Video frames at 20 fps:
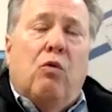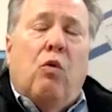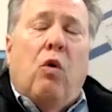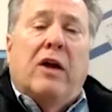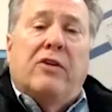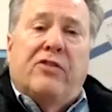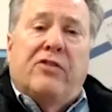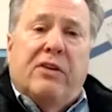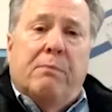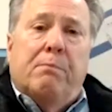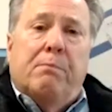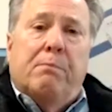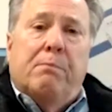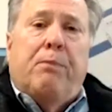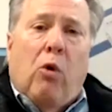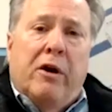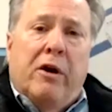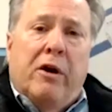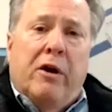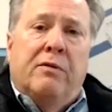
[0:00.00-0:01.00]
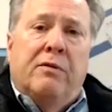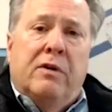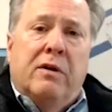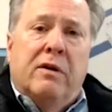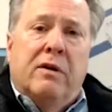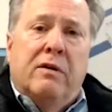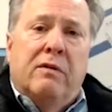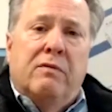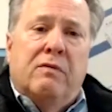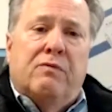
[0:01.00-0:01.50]
what's important
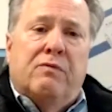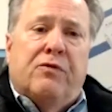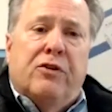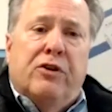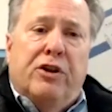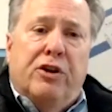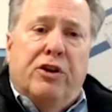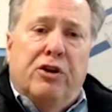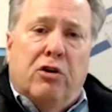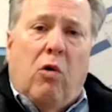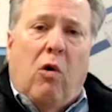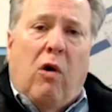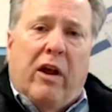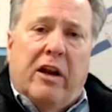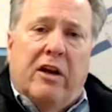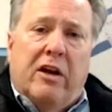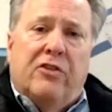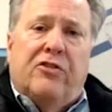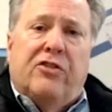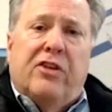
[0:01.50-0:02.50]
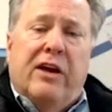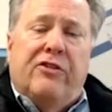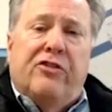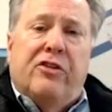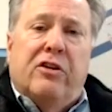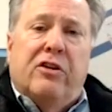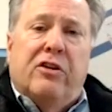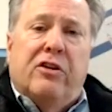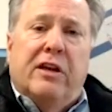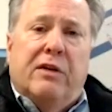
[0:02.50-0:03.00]
for your
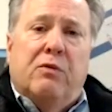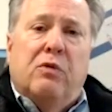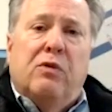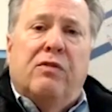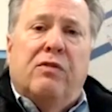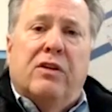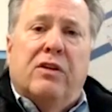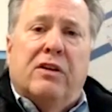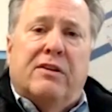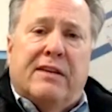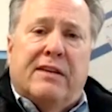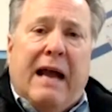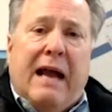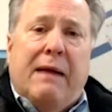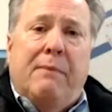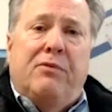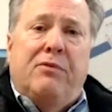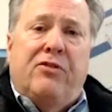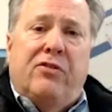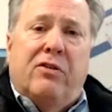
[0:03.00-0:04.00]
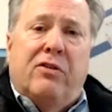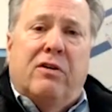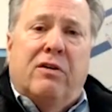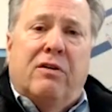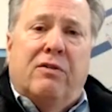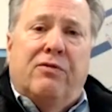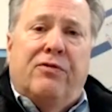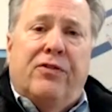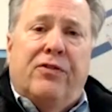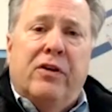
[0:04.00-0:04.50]
organization and the types
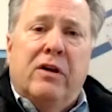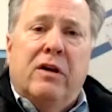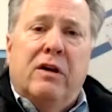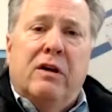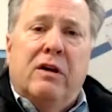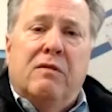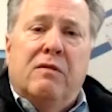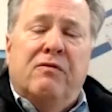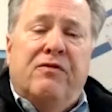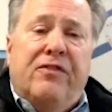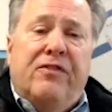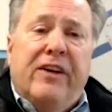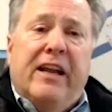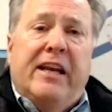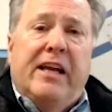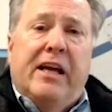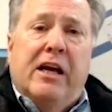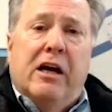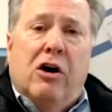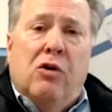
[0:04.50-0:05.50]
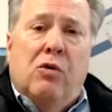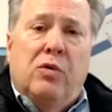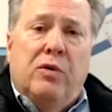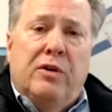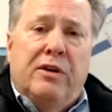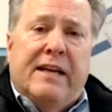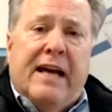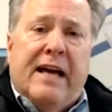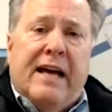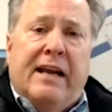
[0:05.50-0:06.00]
of video
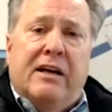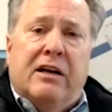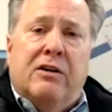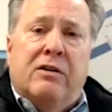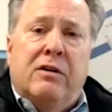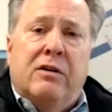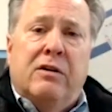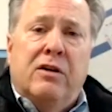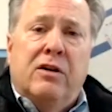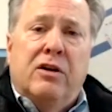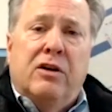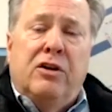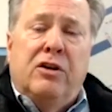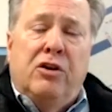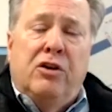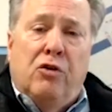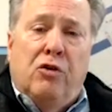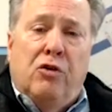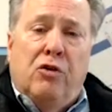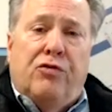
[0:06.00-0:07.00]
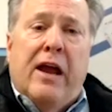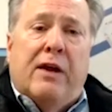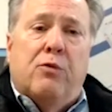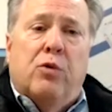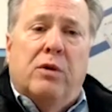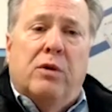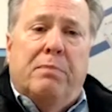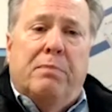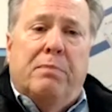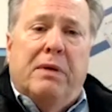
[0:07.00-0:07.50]
data you think
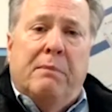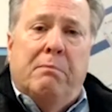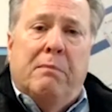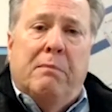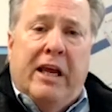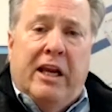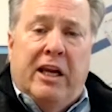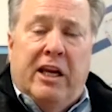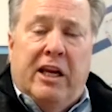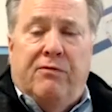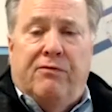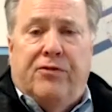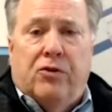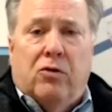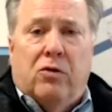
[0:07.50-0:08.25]
would be meaningful.